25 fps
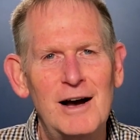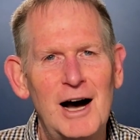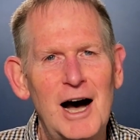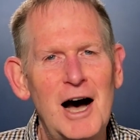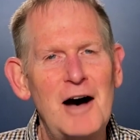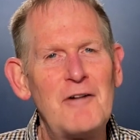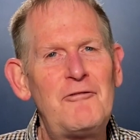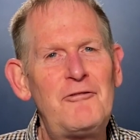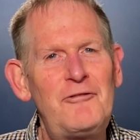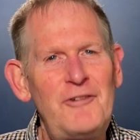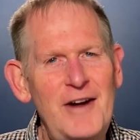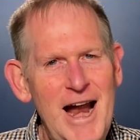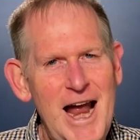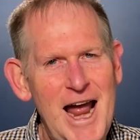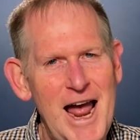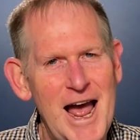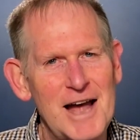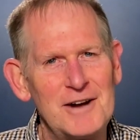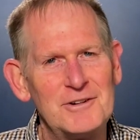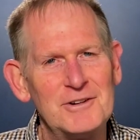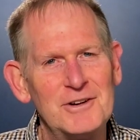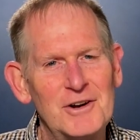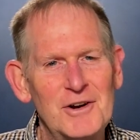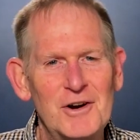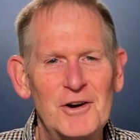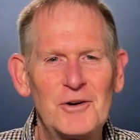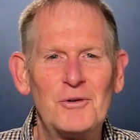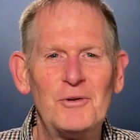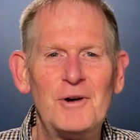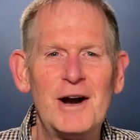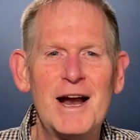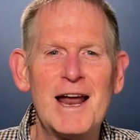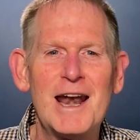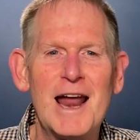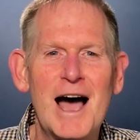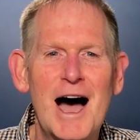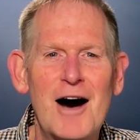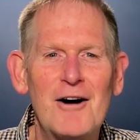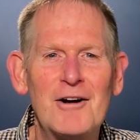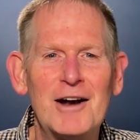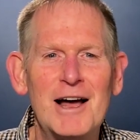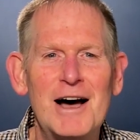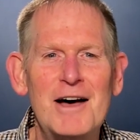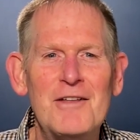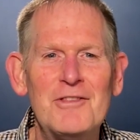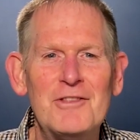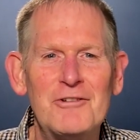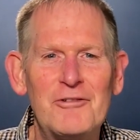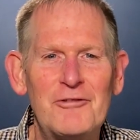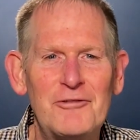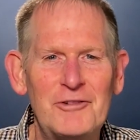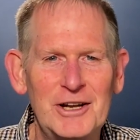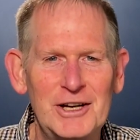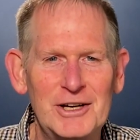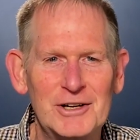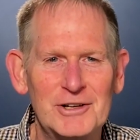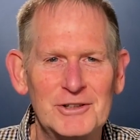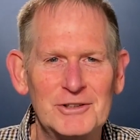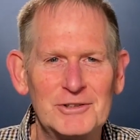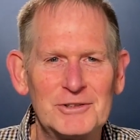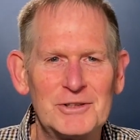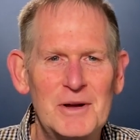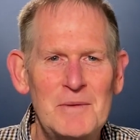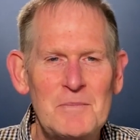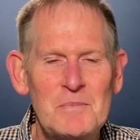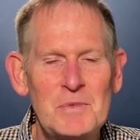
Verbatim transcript: A fan ran out on the field.